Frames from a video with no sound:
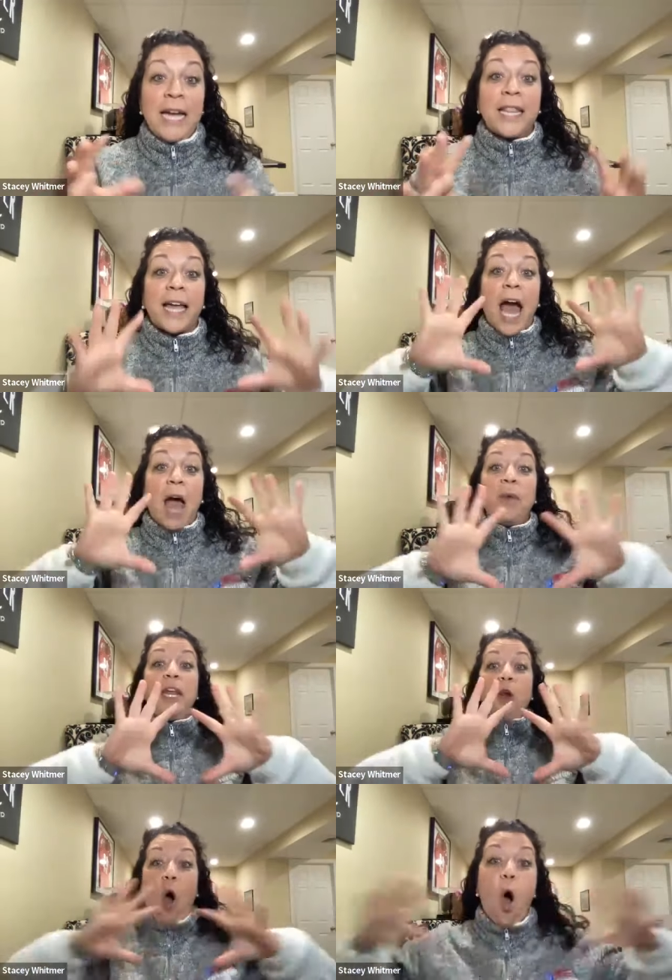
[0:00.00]
Like I would
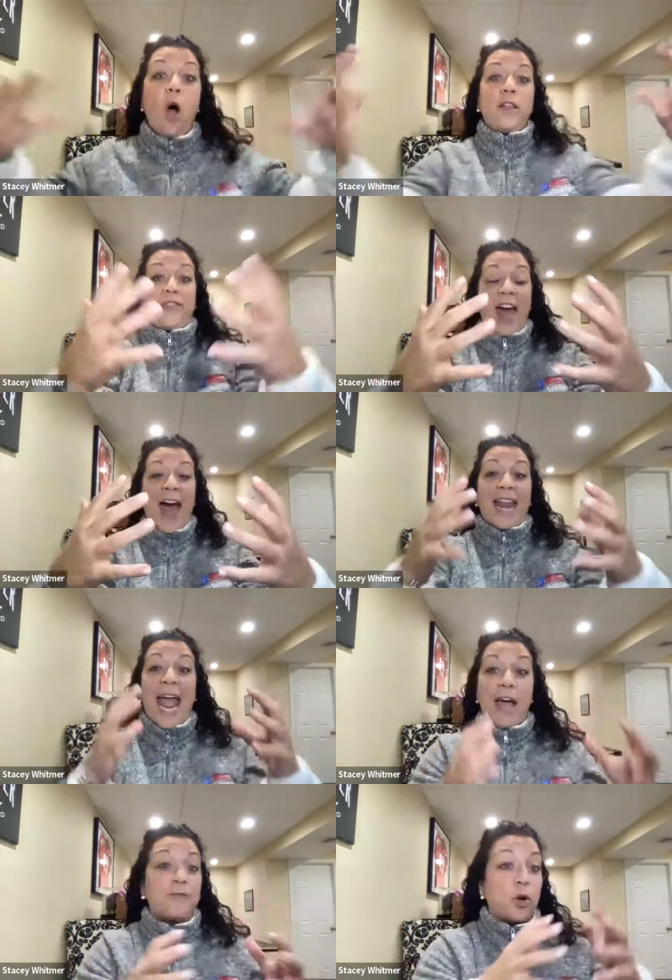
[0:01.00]
eat all of that
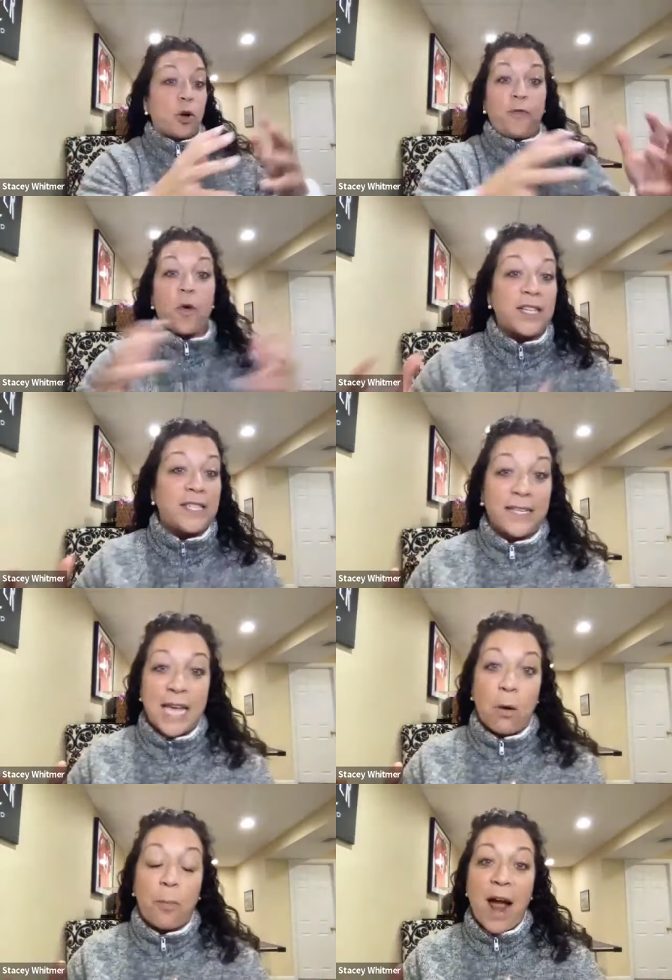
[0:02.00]
after a 4 to 6
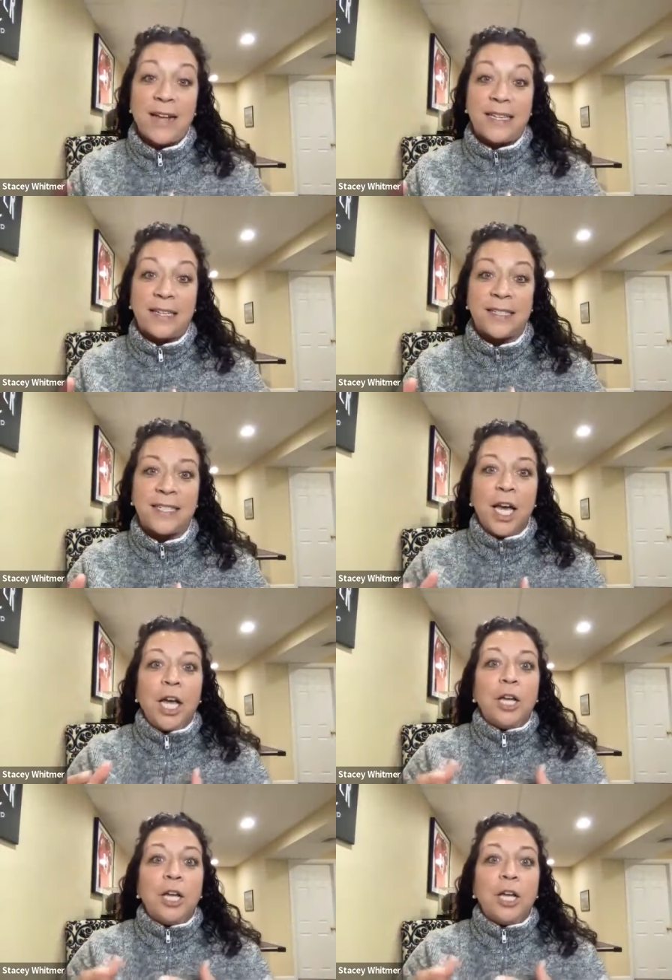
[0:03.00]
hour practice.